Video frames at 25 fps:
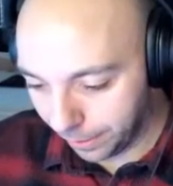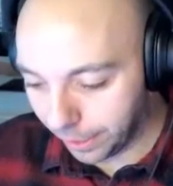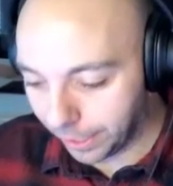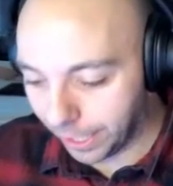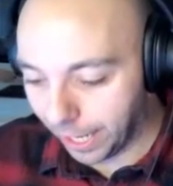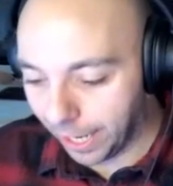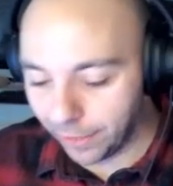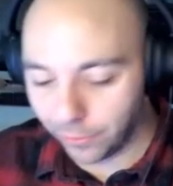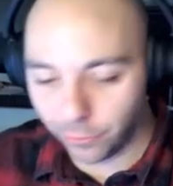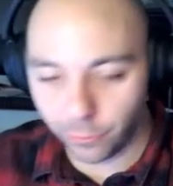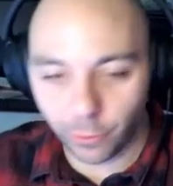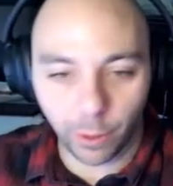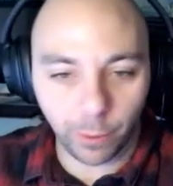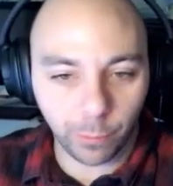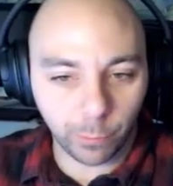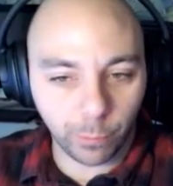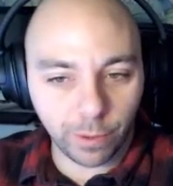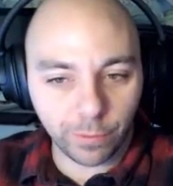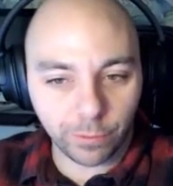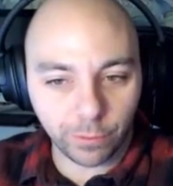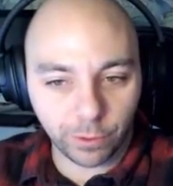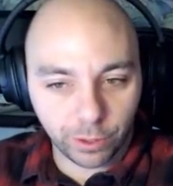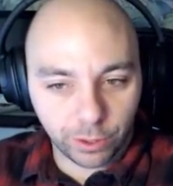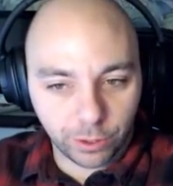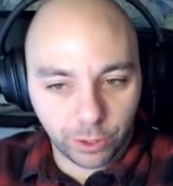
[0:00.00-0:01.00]
Okay, so
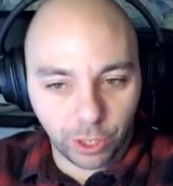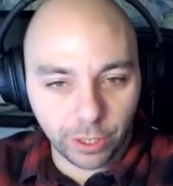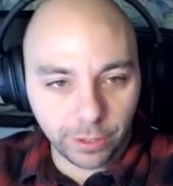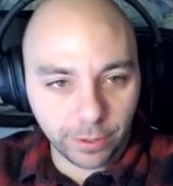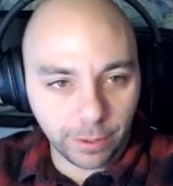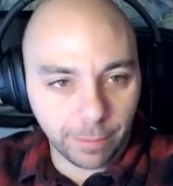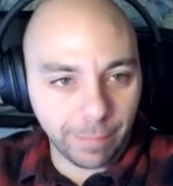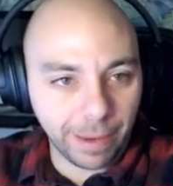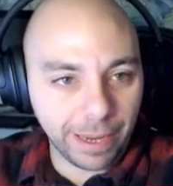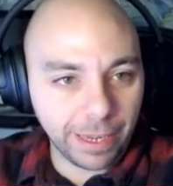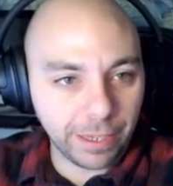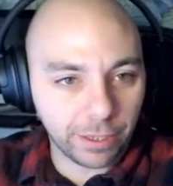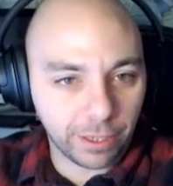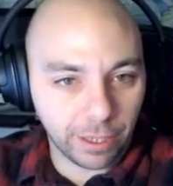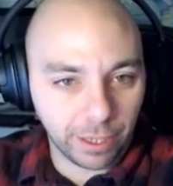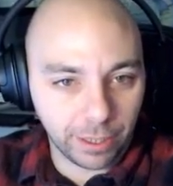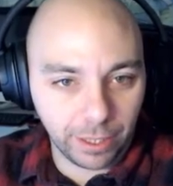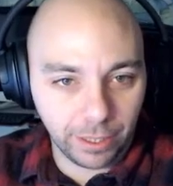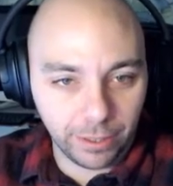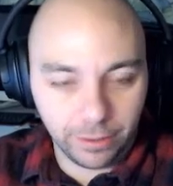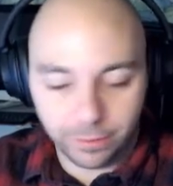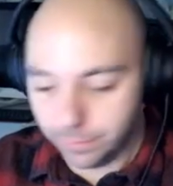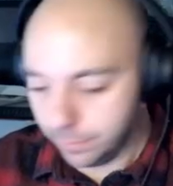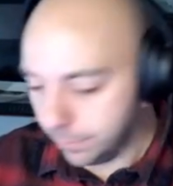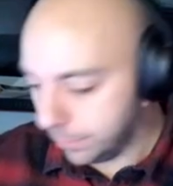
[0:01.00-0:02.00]
we've done the main
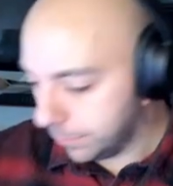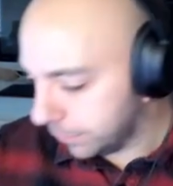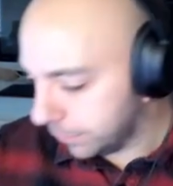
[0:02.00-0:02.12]
colour.